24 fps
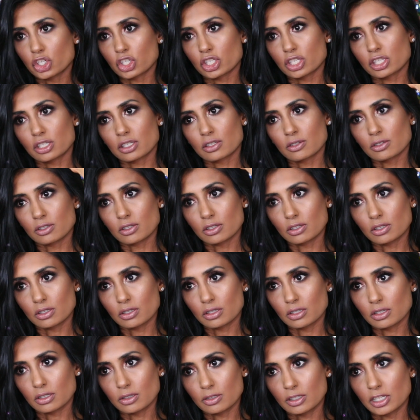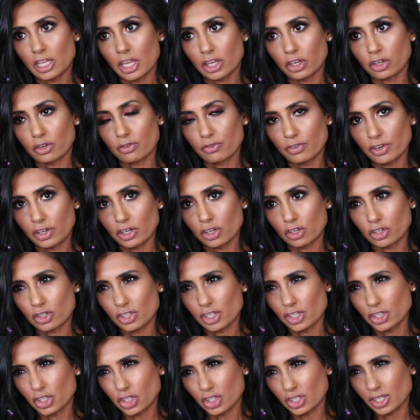just take your fingers
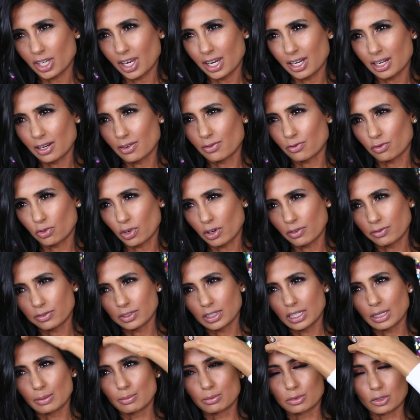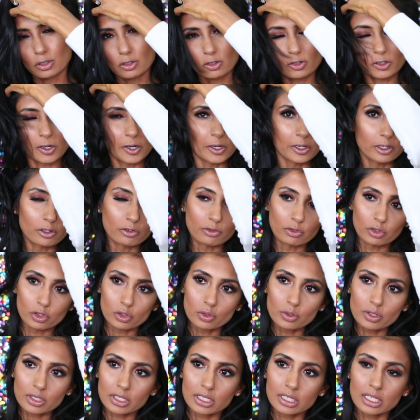and just kind of roughly blow dry your
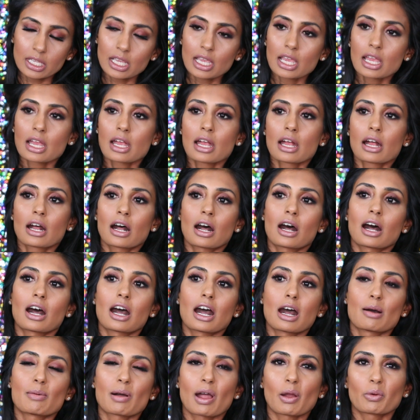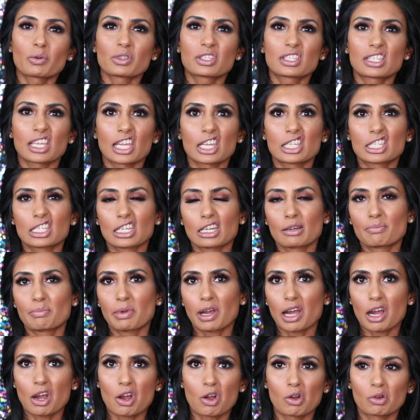roots. I would say to
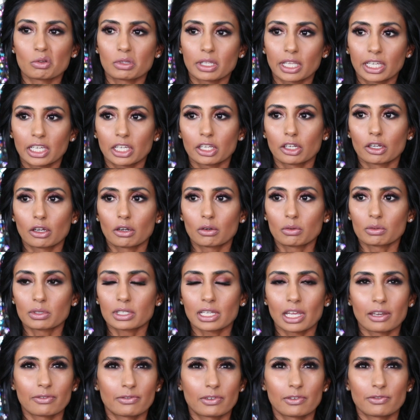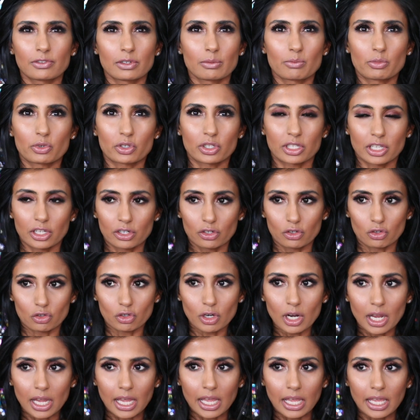about 10-15%
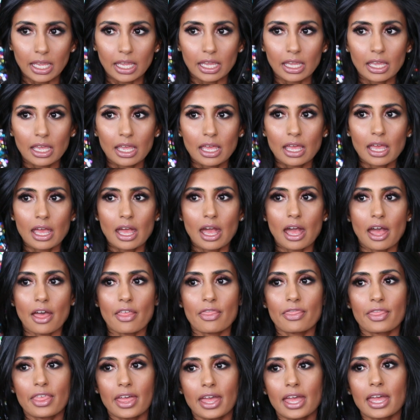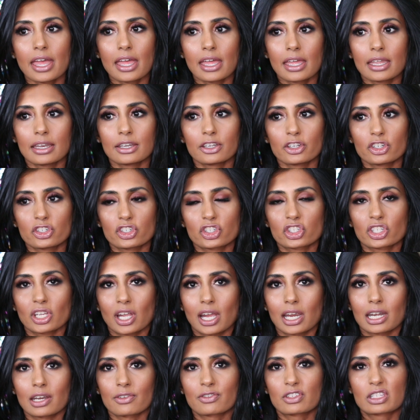dry, and then you just
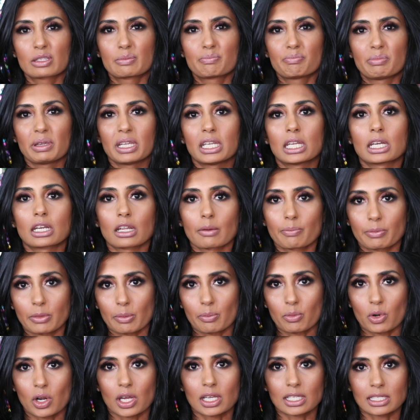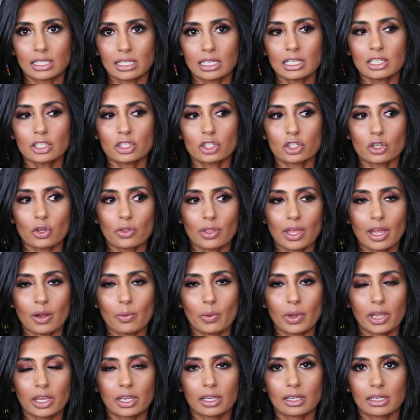kind of speed it up the process so
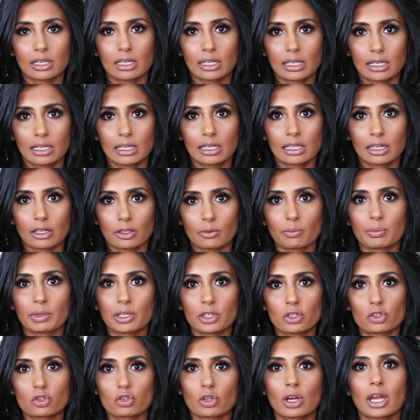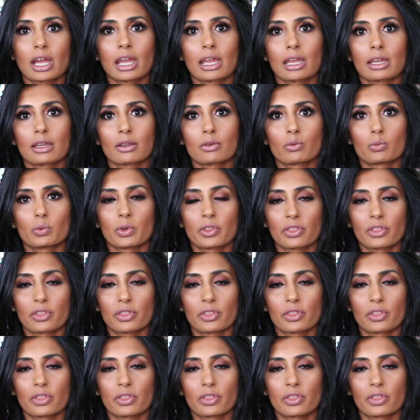that way it'll be dry